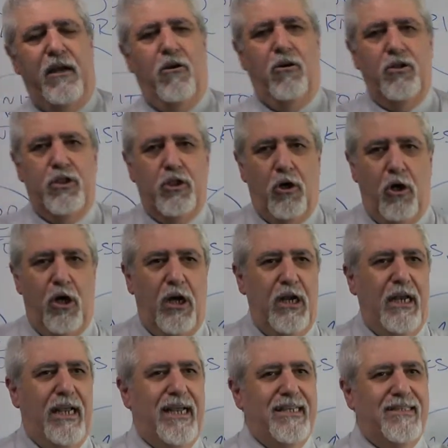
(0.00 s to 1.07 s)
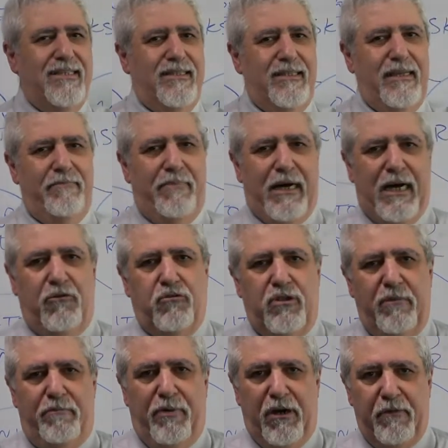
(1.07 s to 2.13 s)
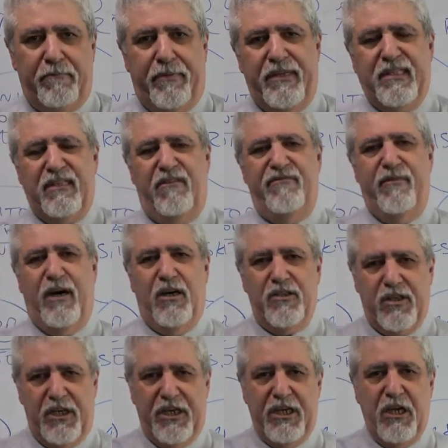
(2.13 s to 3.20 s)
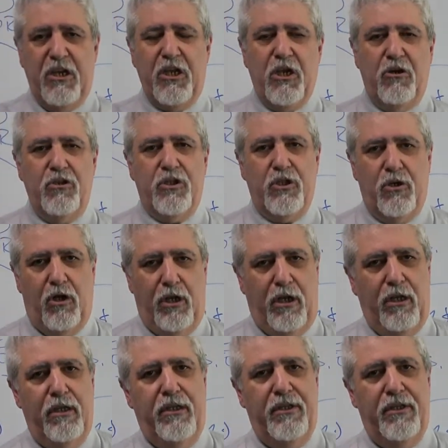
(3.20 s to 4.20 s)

Control is about the purpose of monitoring and control.